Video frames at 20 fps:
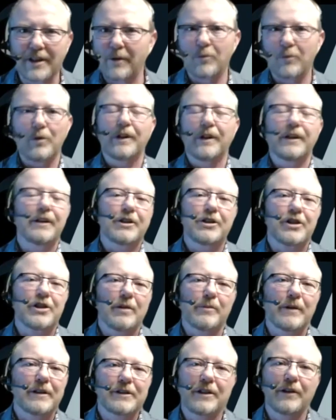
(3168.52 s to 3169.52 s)
willing to share
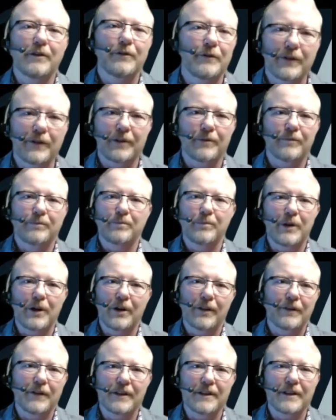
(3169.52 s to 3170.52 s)
myself and be
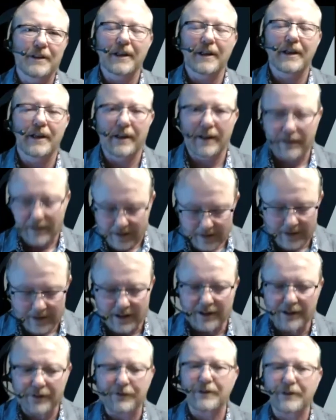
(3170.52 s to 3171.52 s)
authentic, and the
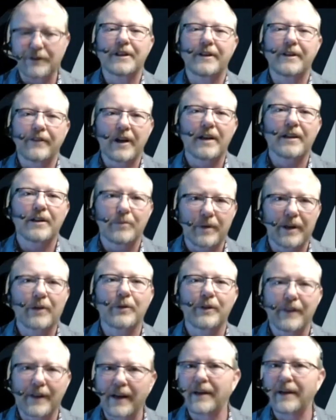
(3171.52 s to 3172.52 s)
difference I've gotten to make with
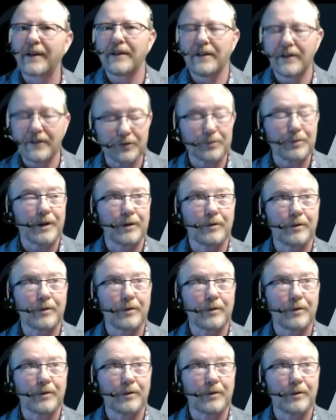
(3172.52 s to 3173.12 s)
that has been